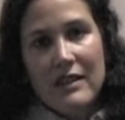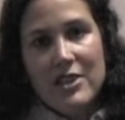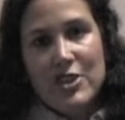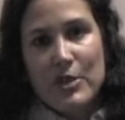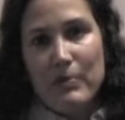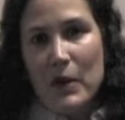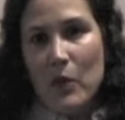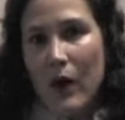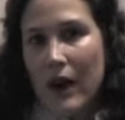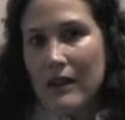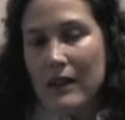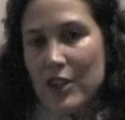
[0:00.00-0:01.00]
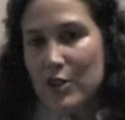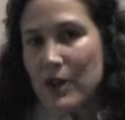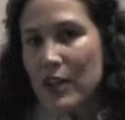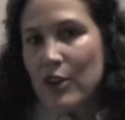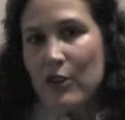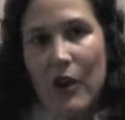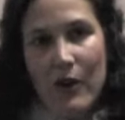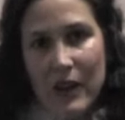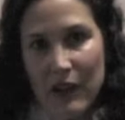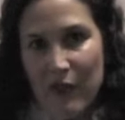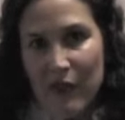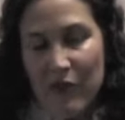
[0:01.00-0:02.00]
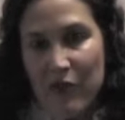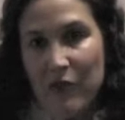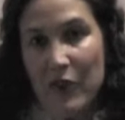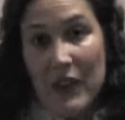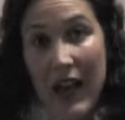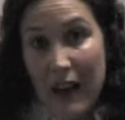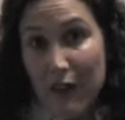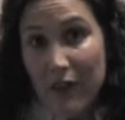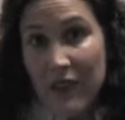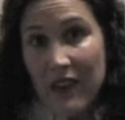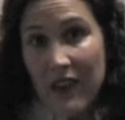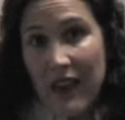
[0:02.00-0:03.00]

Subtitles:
should be one that you can grow in for life,